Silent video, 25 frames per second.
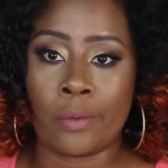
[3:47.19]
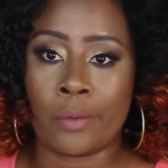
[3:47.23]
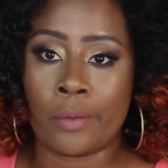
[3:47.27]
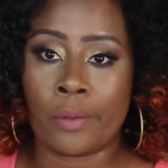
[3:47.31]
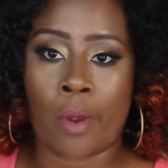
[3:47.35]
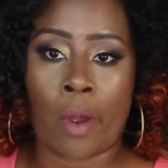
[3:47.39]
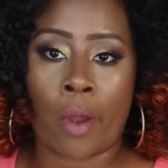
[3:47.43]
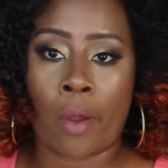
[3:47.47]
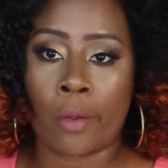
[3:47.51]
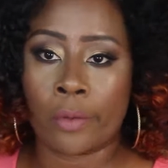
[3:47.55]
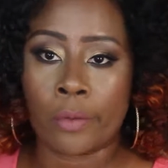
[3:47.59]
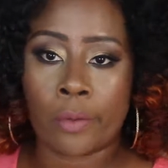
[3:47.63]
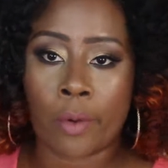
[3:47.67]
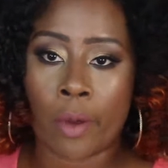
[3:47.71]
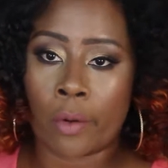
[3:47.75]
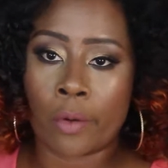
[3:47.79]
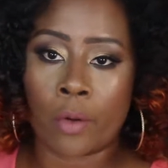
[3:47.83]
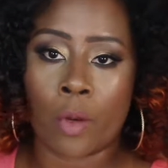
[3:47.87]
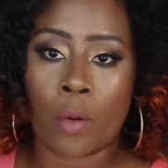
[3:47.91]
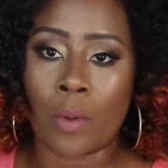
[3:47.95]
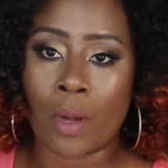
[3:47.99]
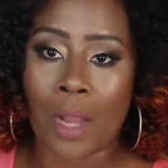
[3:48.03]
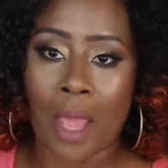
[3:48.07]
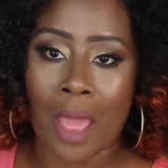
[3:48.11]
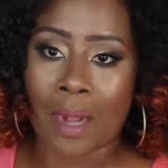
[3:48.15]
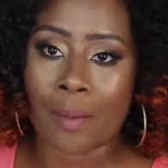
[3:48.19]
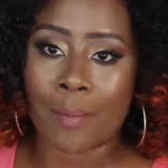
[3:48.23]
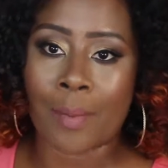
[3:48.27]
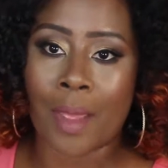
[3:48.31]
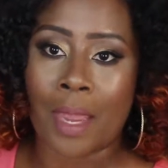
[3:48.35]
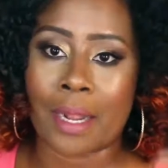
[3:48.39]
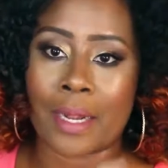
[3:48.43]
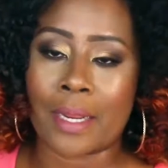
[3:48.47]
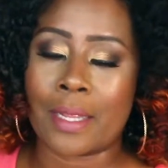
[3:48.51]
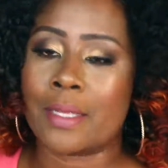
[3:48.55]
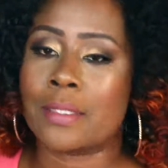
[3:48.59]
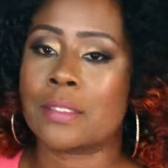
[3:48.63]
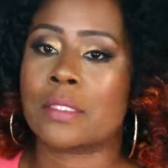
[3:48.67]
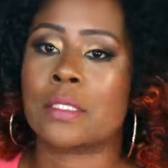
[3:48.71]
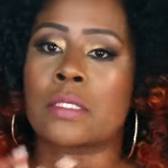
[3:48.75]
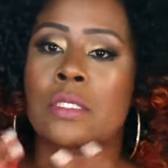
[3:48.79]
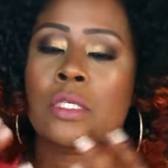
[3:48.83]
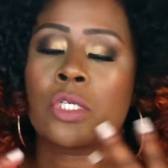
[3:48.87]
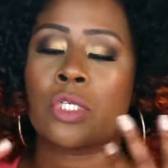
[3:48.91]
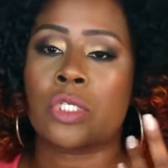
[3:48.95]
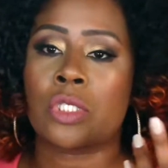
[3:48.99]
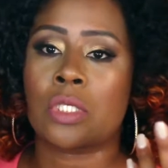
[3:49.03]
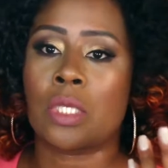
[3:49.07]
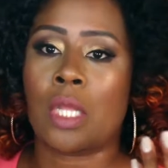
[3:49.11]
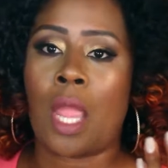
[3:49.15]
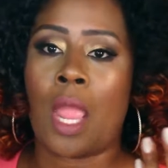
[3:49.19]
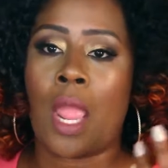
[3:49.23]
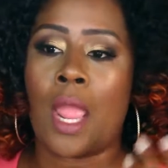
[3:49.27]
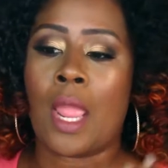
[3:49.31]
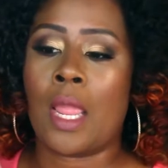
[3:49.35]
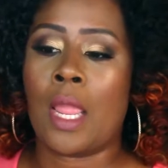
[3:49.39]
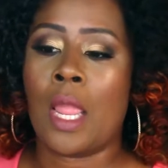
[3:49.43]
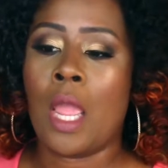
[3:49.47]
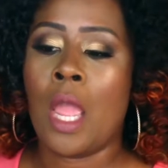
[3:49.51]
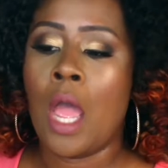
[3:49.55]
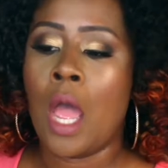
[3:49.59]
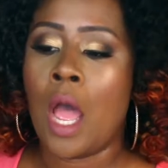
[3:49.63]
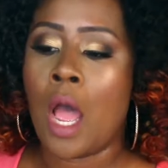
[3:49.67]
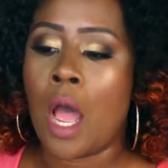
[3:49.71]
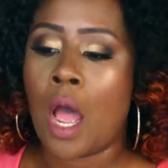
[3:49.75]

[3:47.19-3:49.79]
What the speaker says: You all know what a lot of body is. It's just a